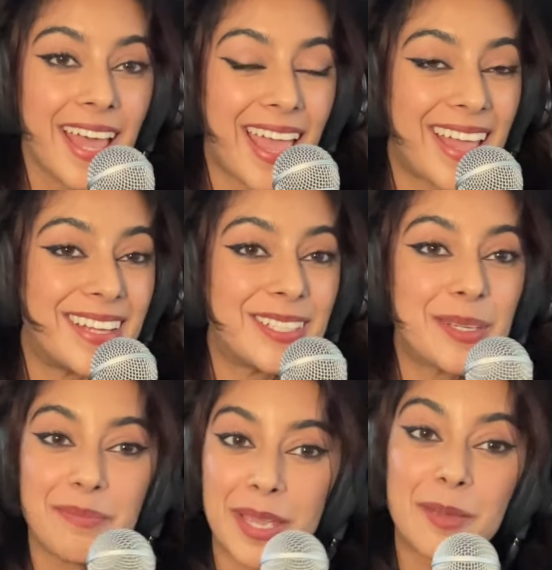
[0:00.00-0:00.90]
and
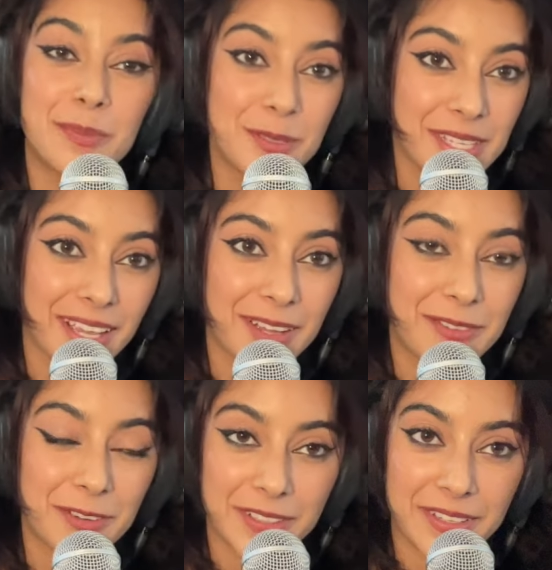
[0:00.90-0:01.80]
make music
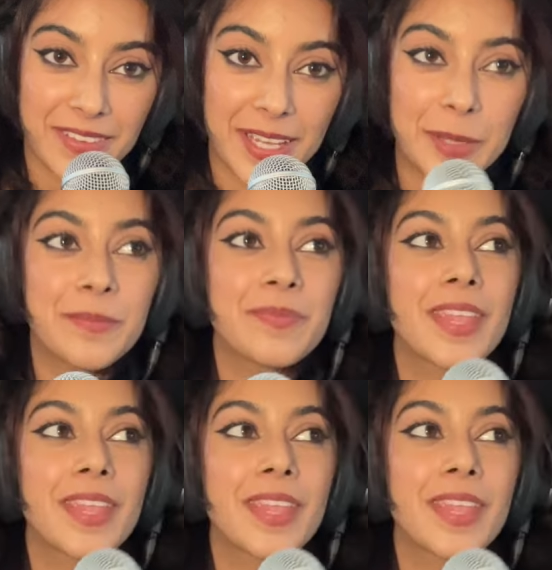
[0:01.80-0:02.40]
for a living.